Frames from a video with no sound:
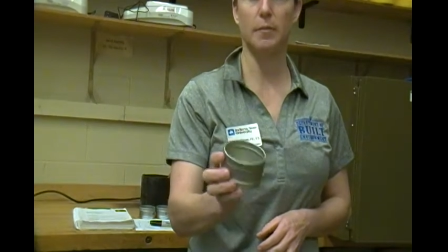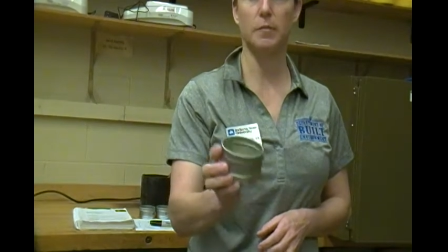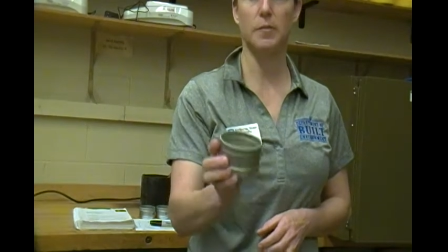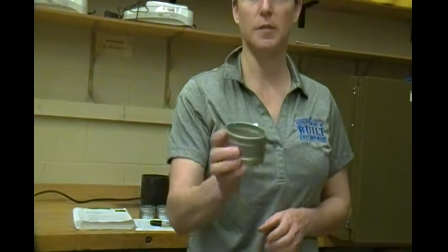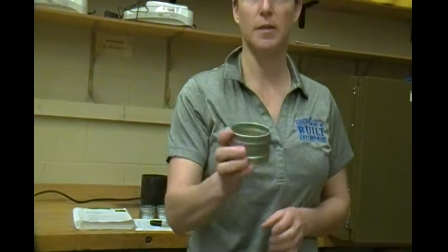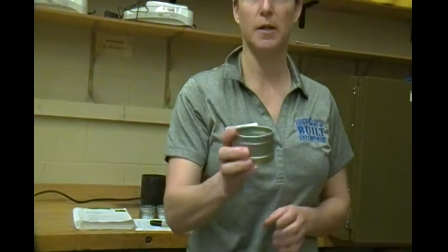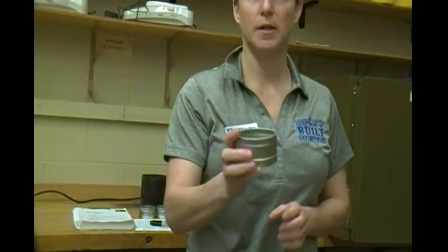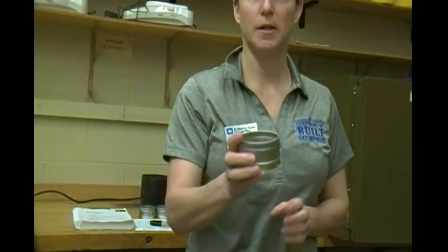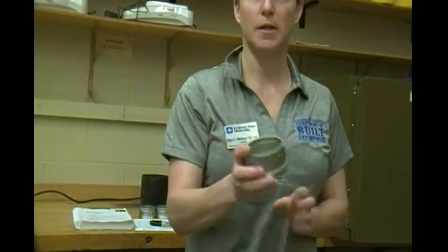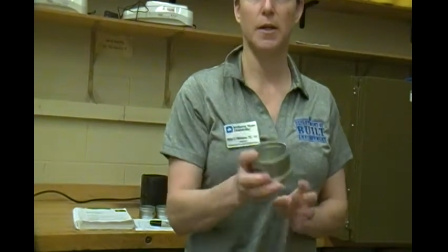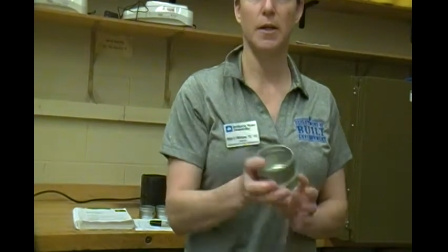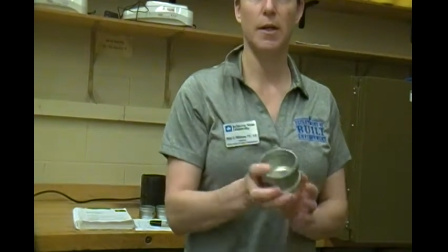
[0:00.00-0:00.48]

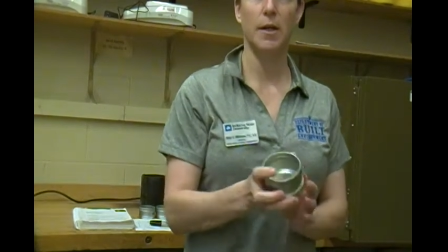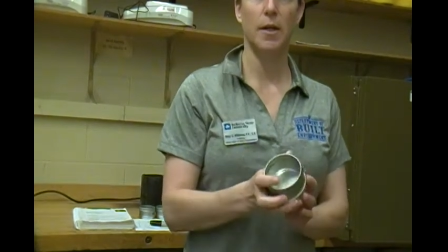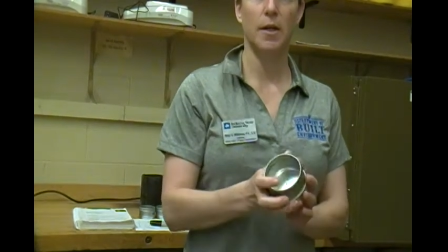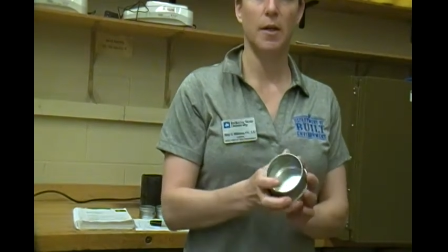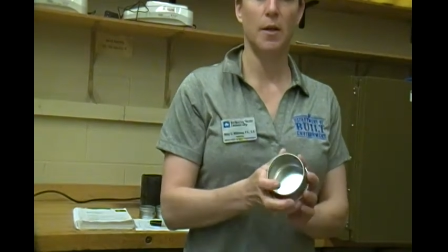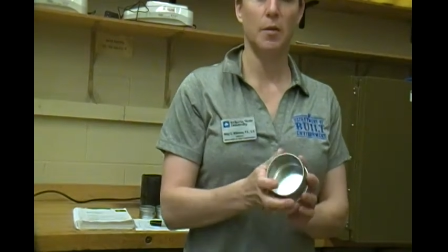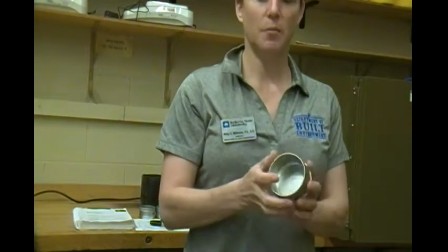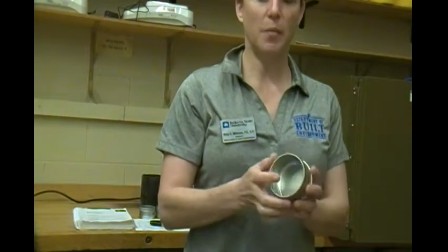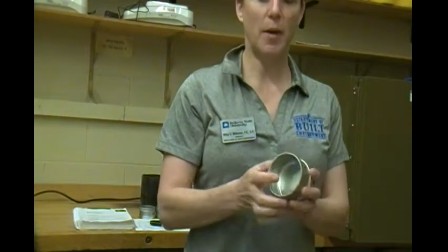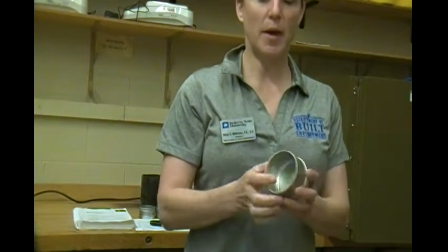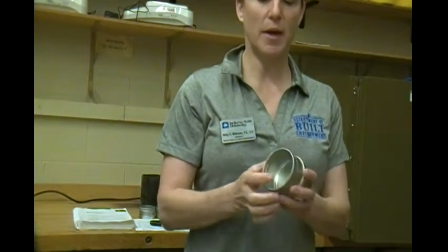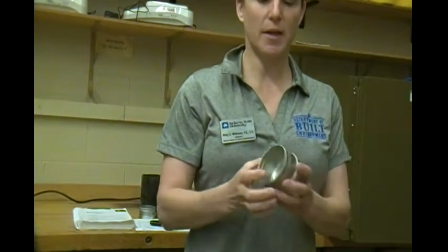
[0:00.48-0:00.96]
times.
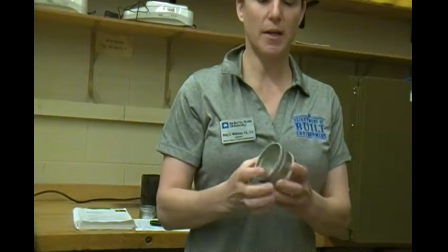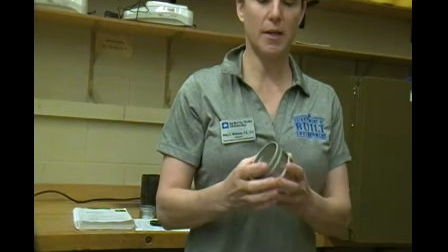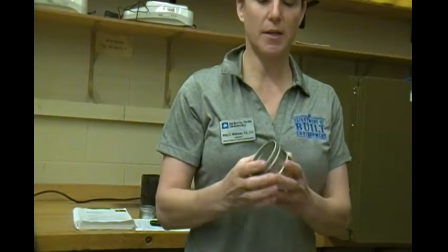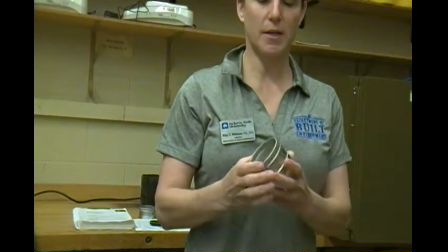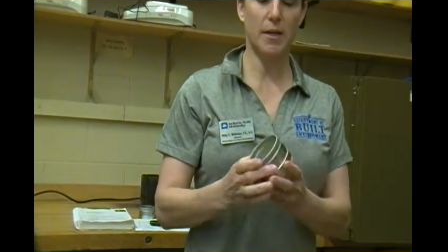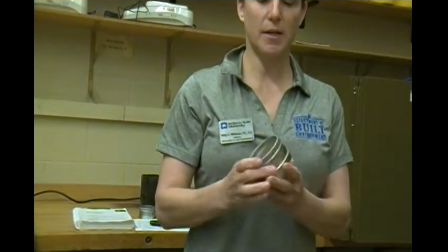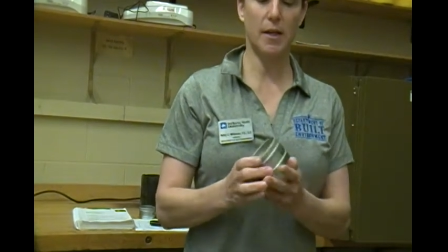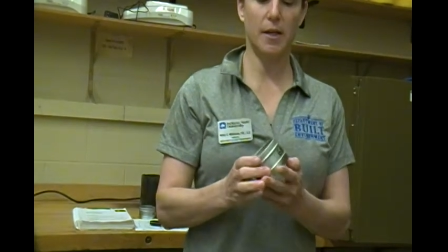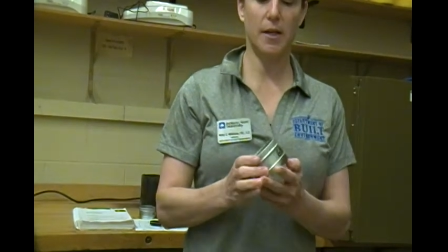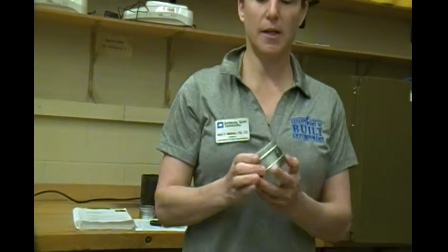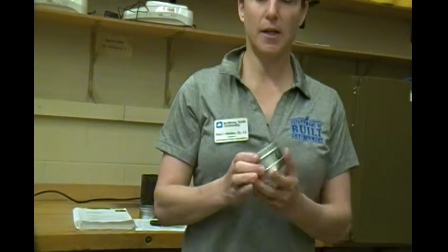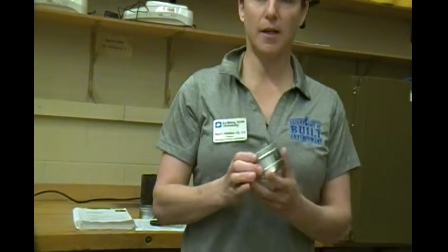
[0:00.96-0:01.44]

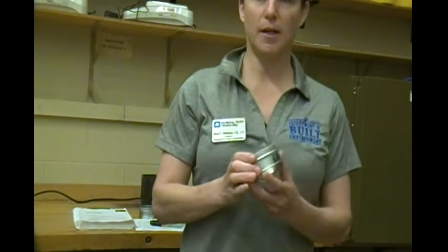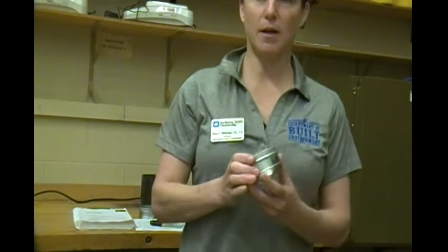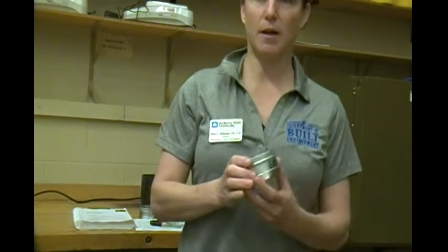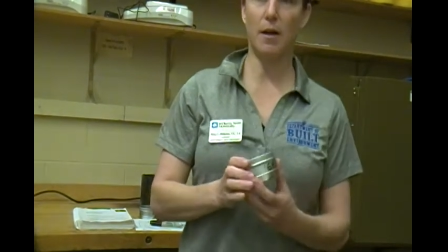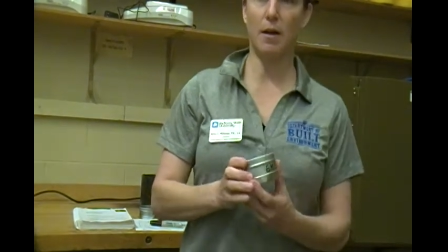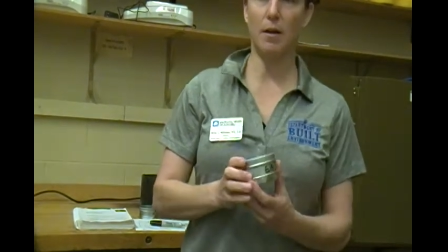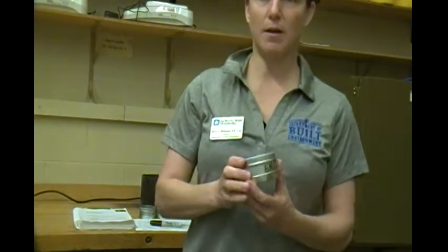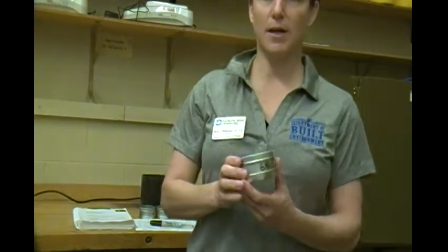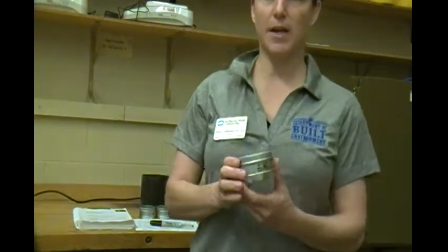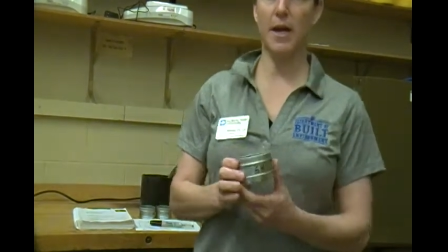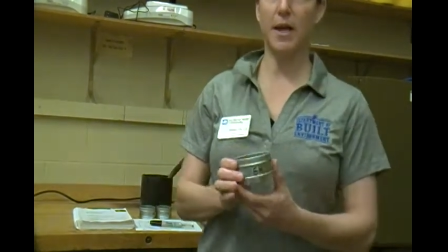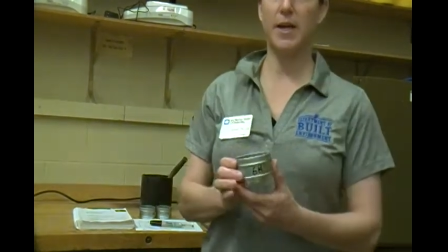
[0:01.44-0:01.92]
But in
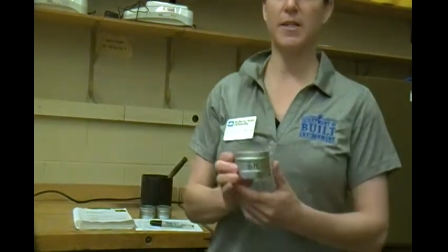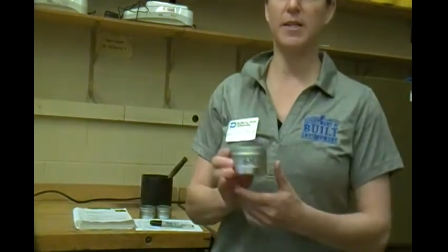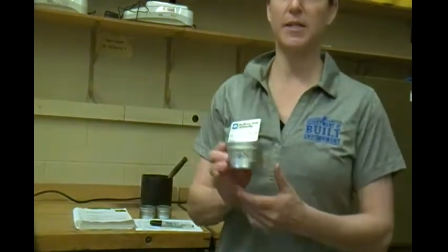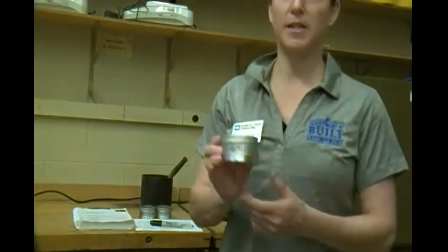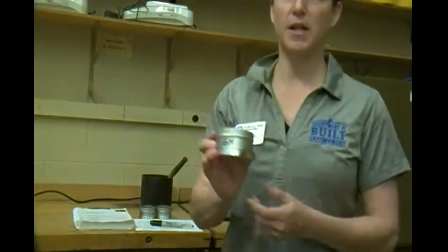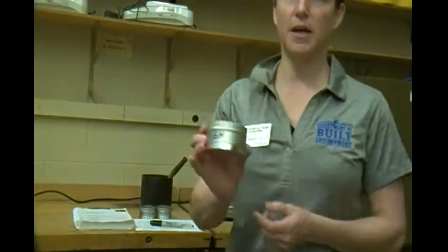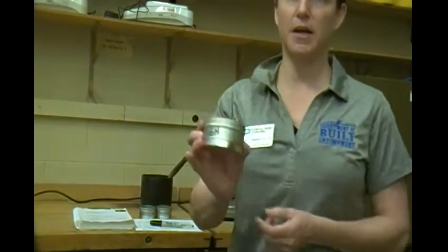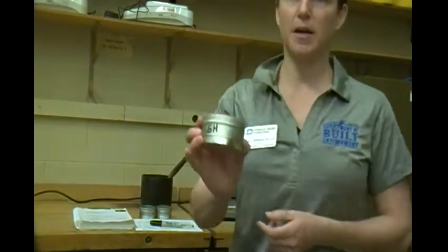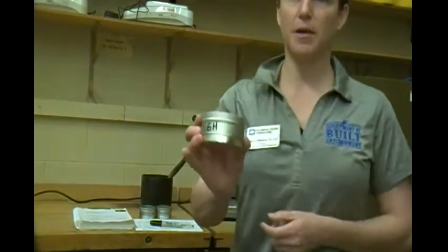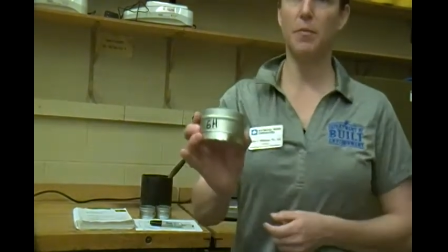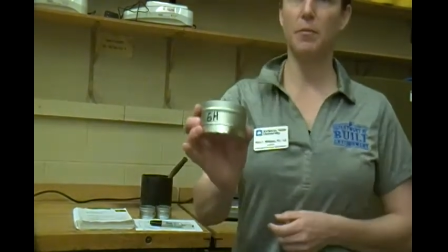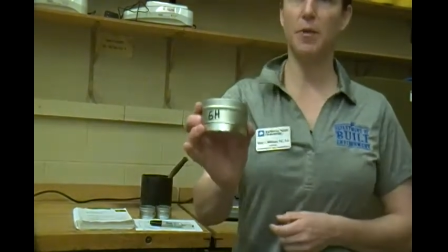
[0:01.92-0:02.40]
our
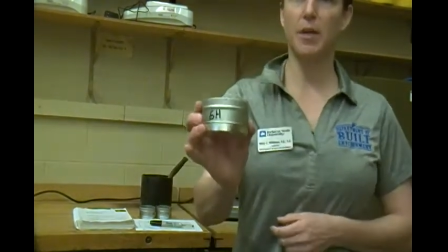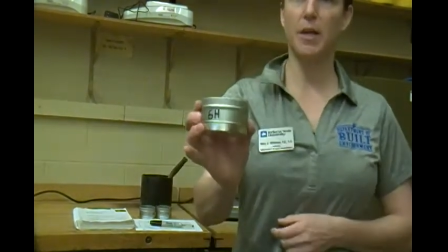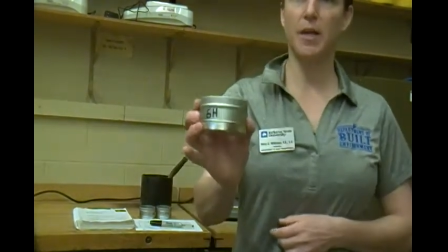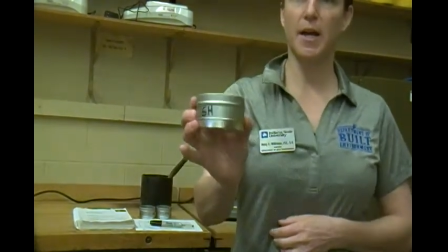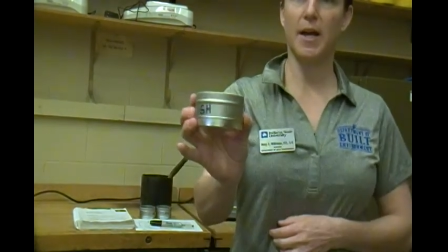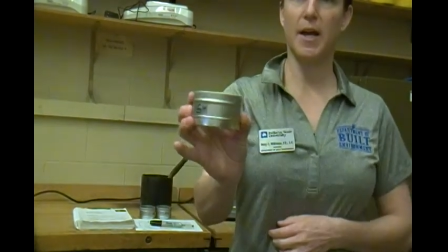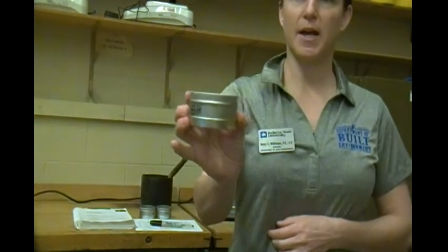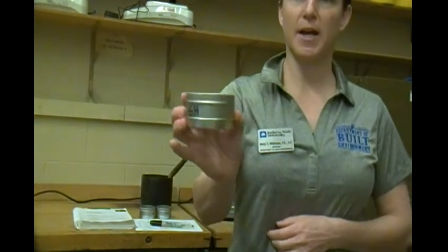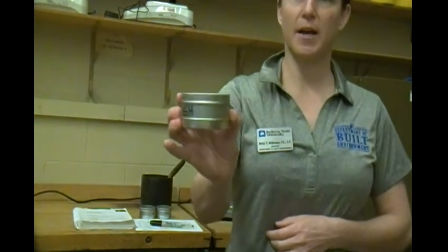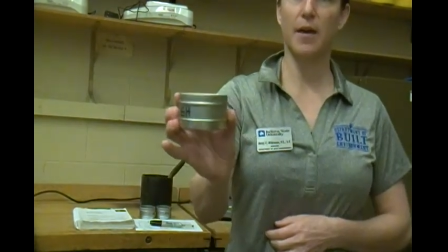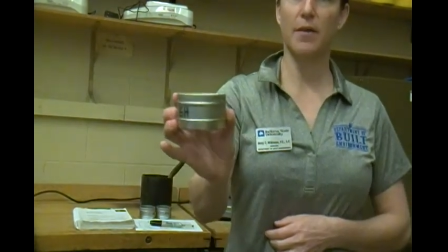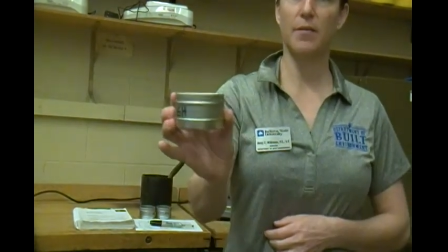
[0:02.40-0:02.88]
case, I'm going
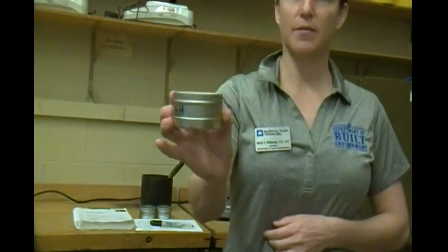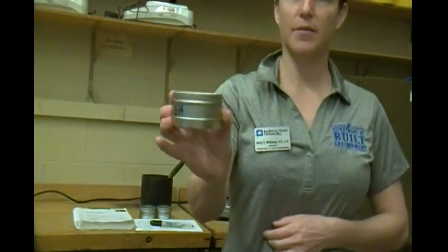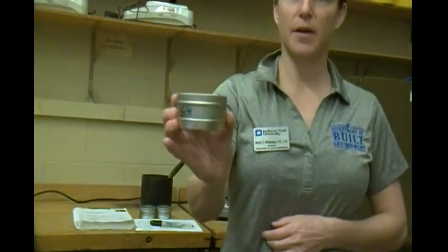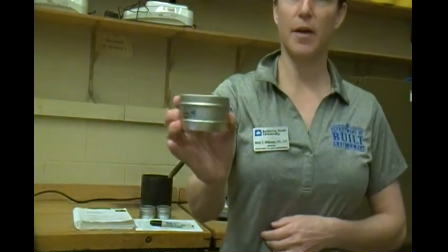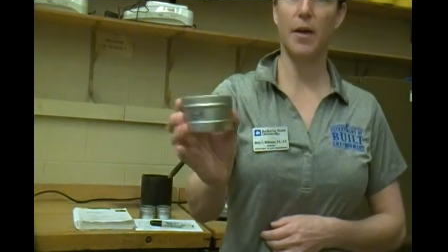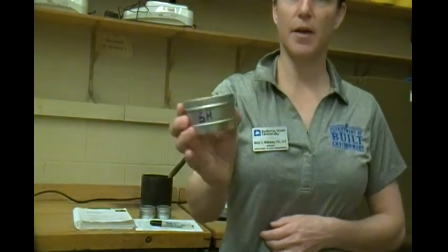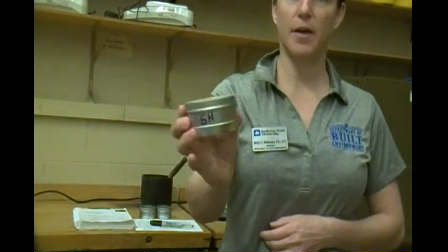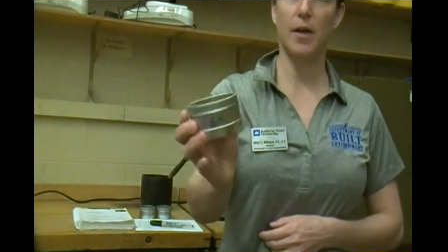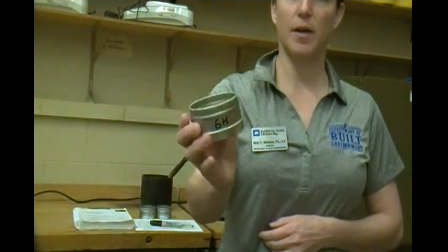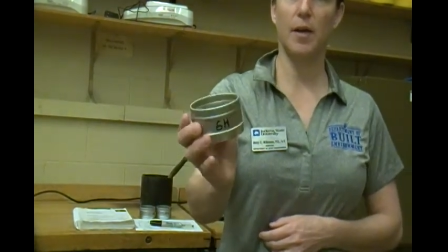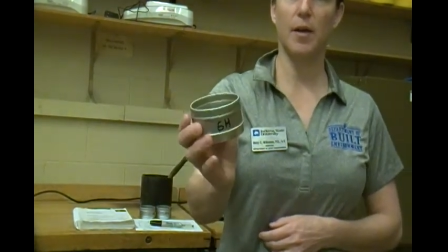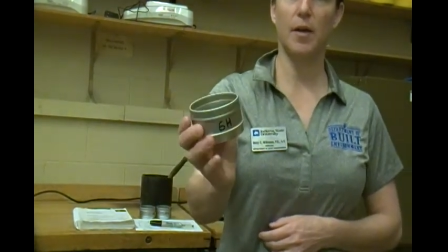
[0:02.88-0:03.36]
to have
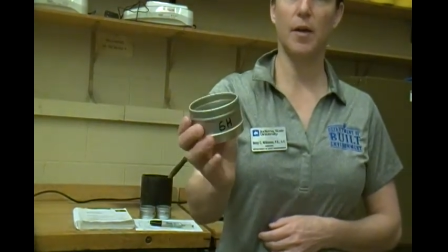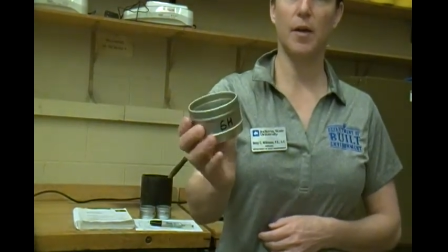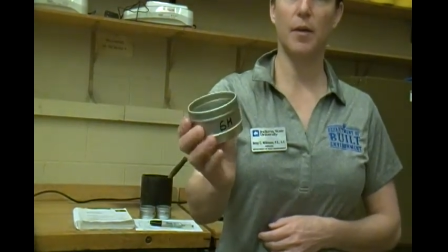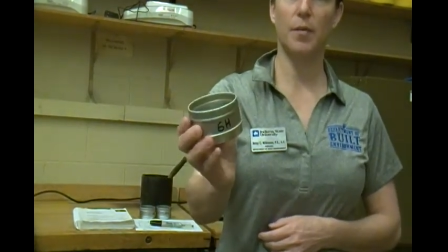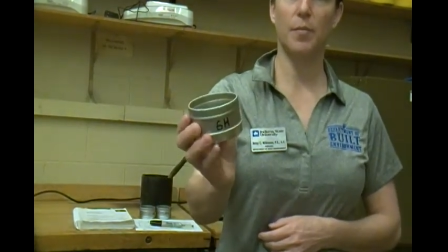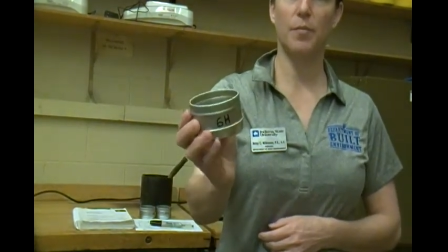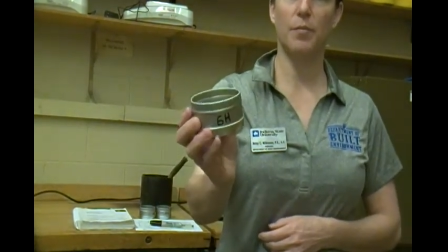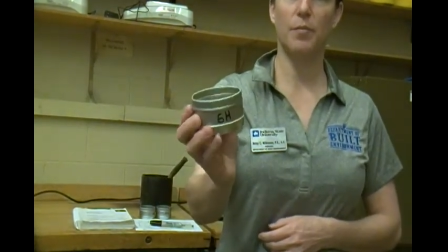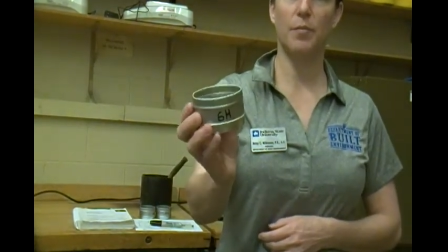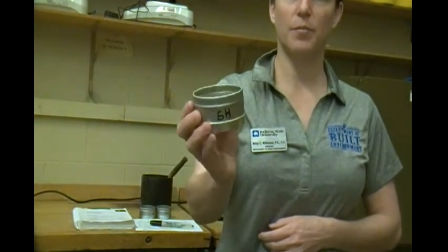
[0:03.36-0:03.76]
a